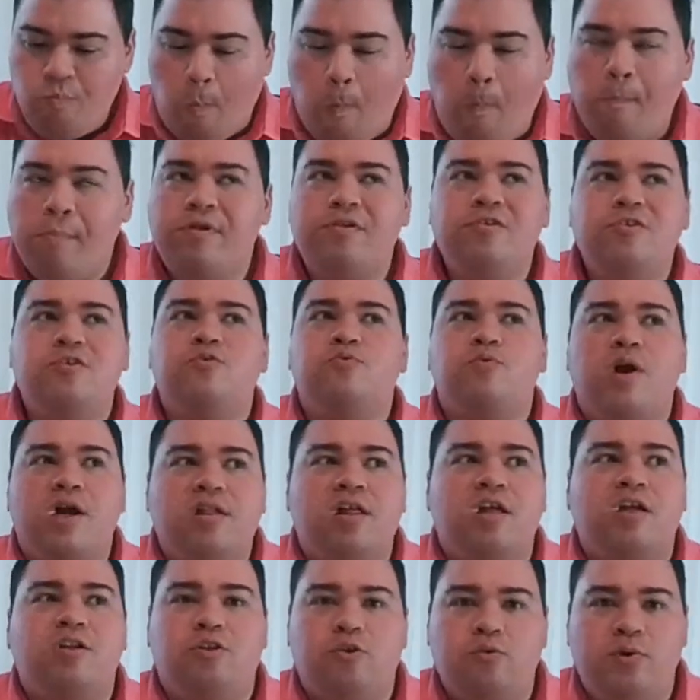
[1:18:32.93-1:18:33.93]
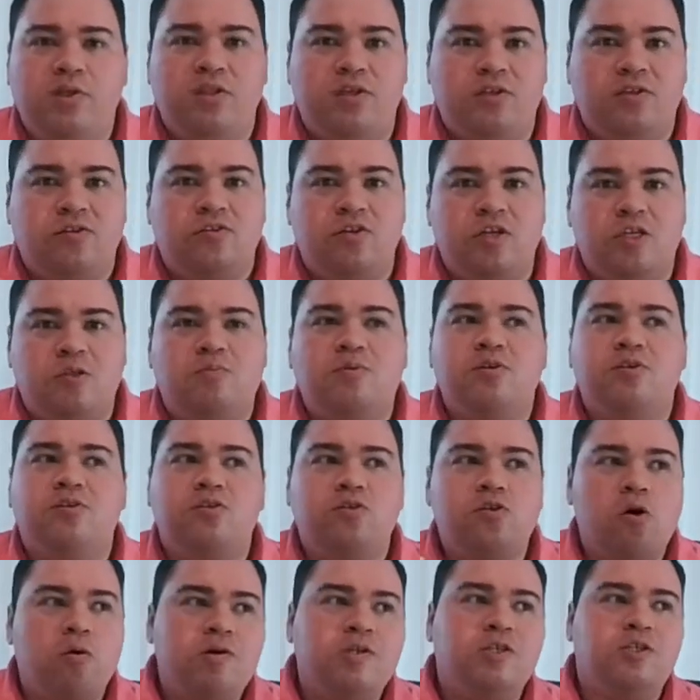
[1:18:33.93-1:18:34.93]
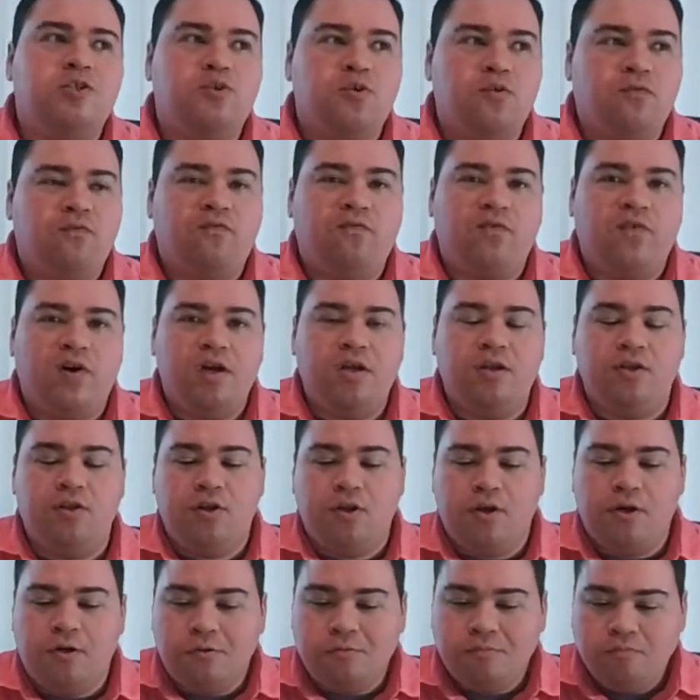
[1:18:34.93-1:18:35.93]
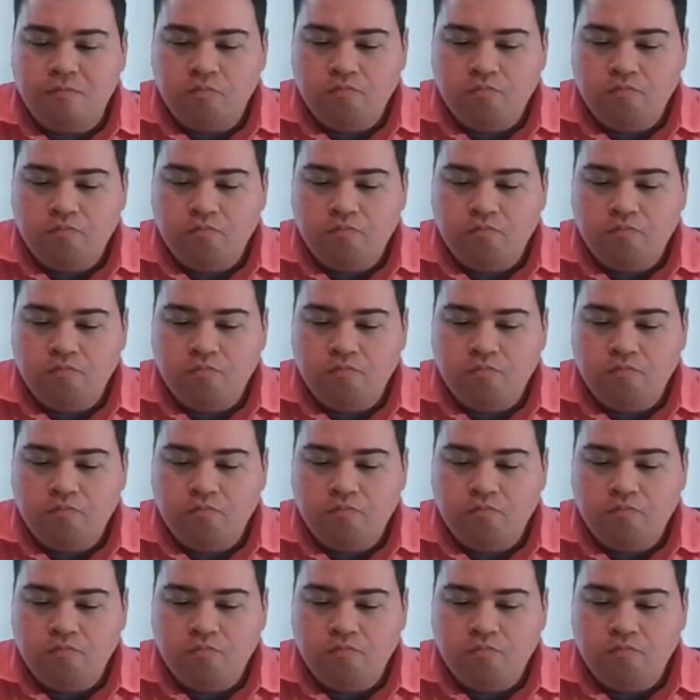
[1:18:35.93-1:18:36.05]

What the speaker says: This is why I like doing these things, because it's always so fun, you know?